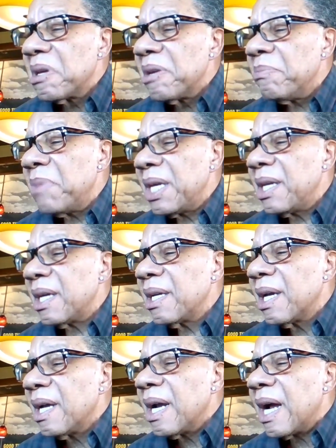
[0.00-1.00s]

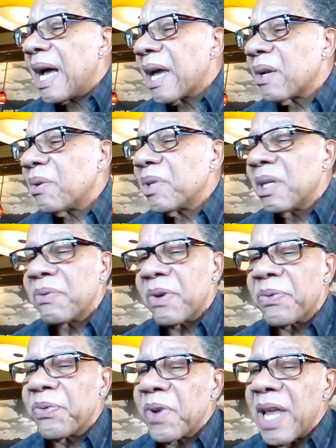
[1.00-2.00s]
meaning I don't give a
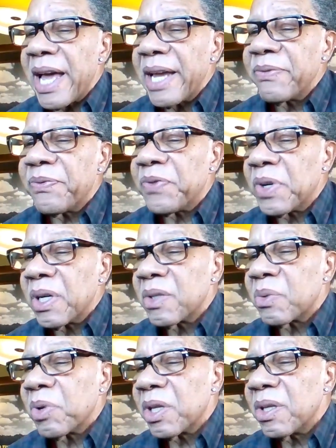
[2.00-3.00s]
flying
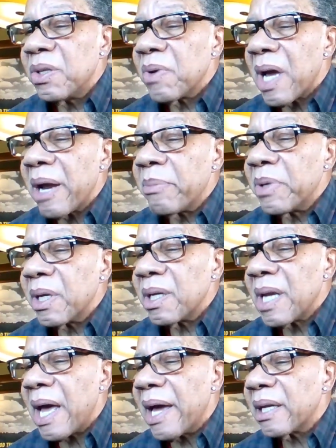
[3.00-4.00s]
fudge whether you hire me or
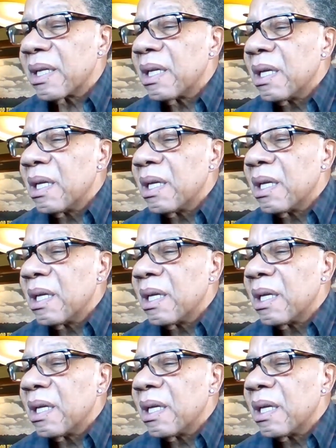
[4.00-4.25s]
not.